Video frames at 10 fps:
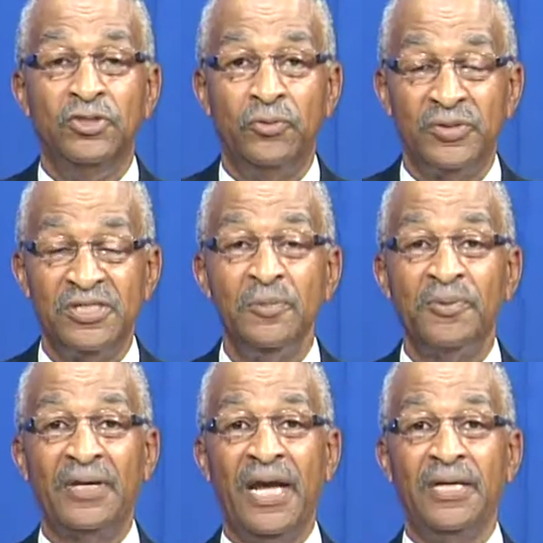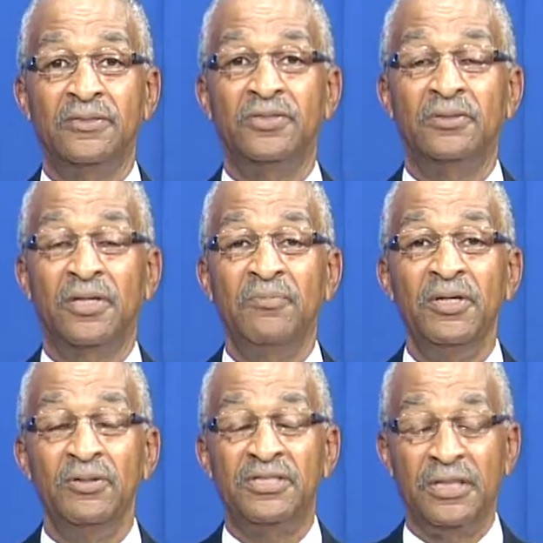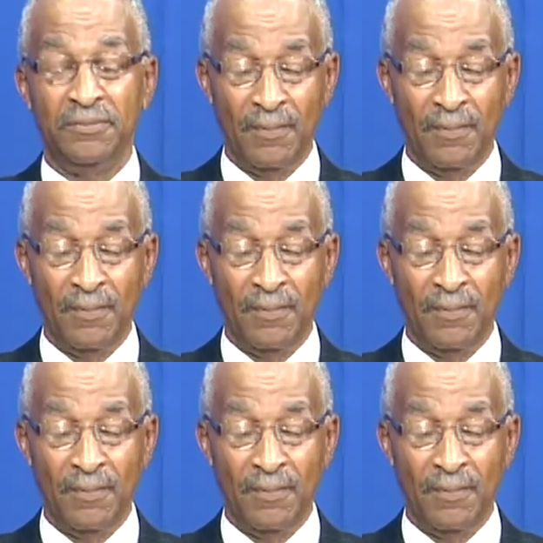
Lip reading: reciprocate to the community.